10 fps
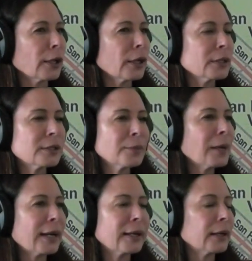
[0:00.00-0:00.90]
And some
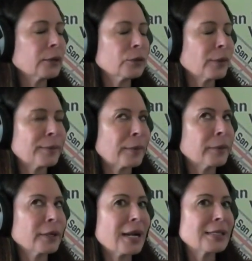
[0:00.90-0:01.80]
guy, and I don't remember
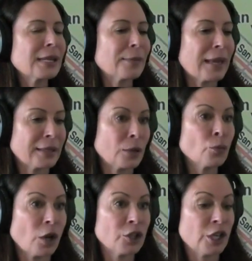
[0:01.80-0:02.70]
the guy's name. Really? And then
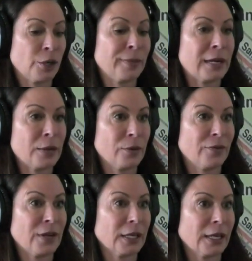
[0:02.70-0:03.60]
Ron Jeremy and I were
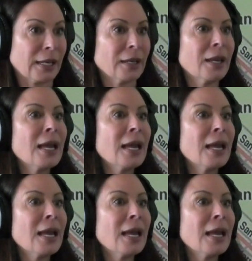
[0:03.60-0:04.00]
fucking.